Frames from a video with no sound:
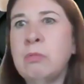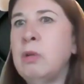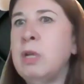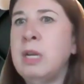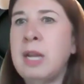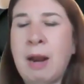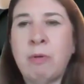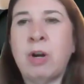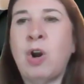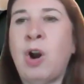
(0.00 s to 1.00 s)
in that
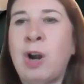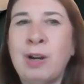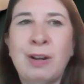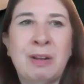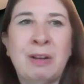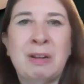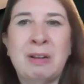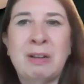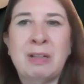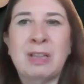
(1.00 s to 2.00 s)
regard,
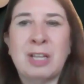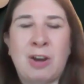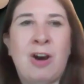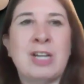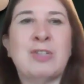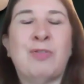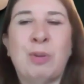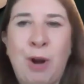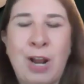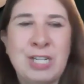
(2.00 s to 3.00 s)
the cost for the
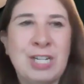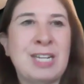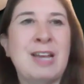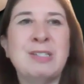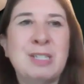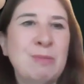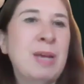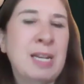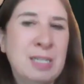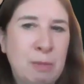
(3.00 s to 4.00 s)
project
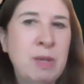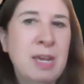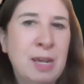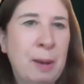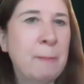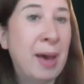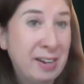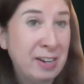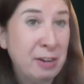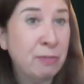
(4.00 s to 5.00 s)
ends up being
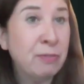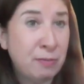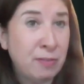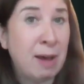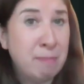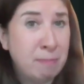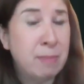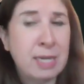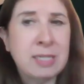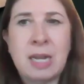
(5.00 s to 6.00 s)
competitive, if that makes